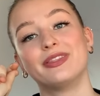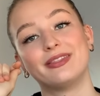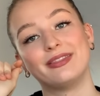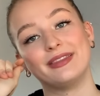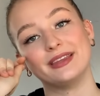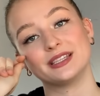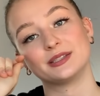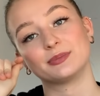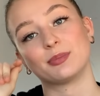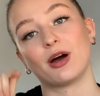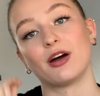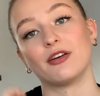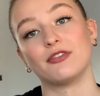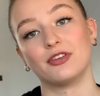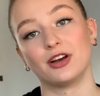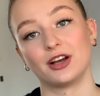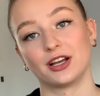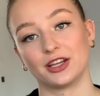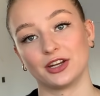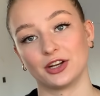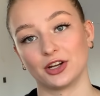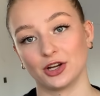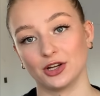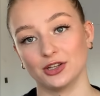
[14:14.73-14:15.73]
this spot
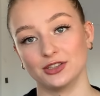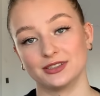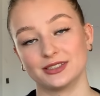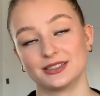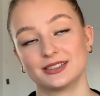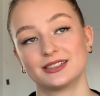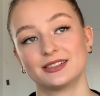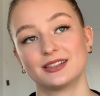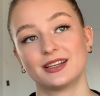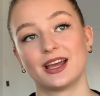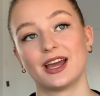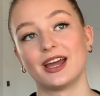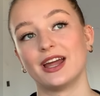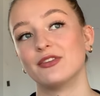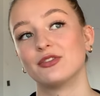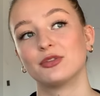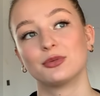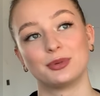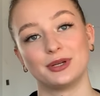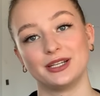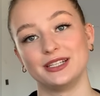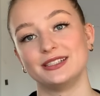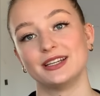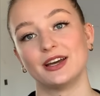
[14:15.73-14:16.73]
fucking hurts.
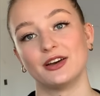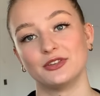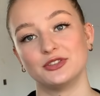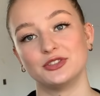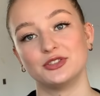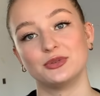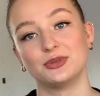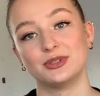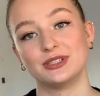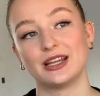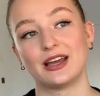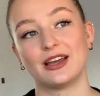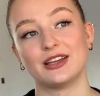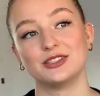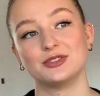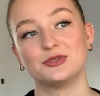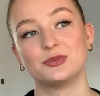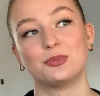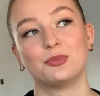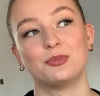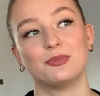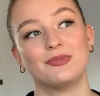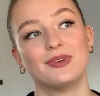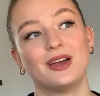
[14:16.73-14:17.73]
Everybody tells you it does,
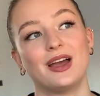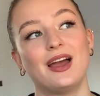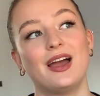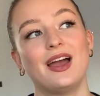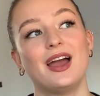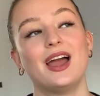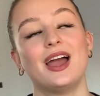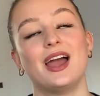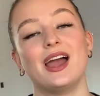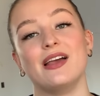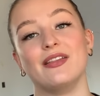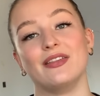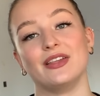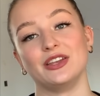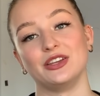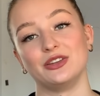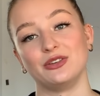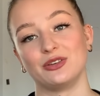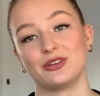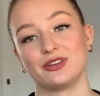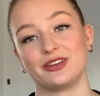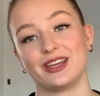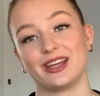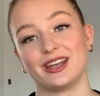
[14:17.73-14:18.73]
and then
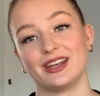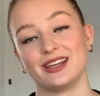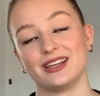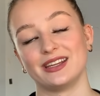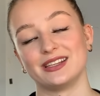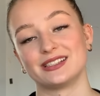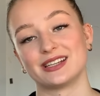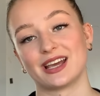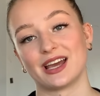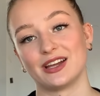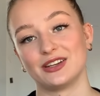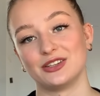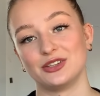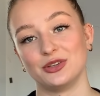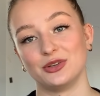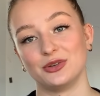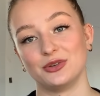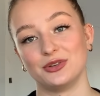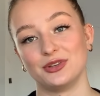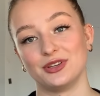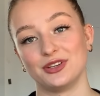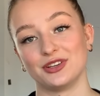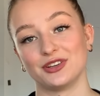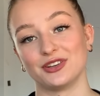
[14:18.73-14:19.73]
you're getting it
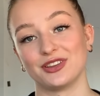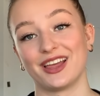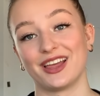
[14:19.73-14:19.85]
tattooed and you're